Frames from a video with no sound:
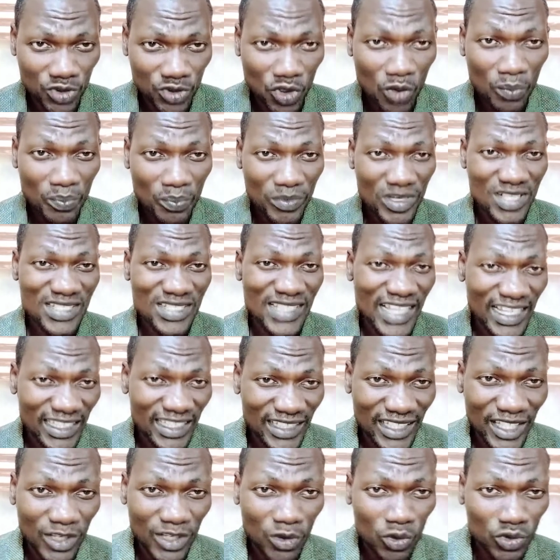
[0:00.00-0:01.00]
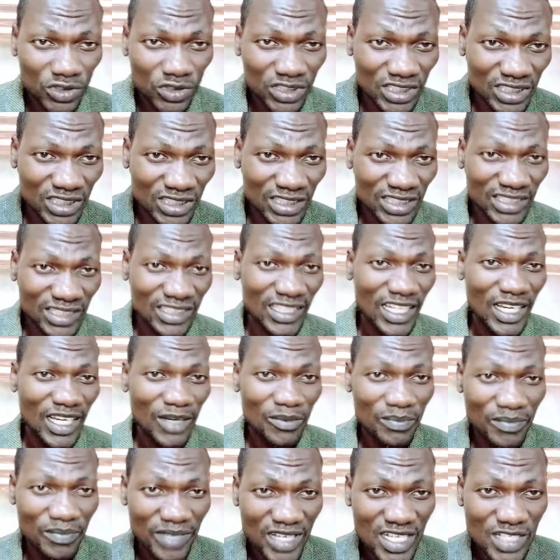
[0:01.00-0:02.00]
Young birds like day-old chicks,
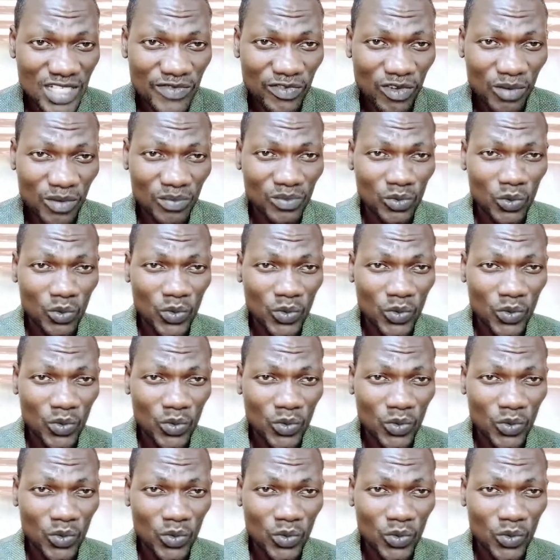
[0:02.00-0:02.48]
birds from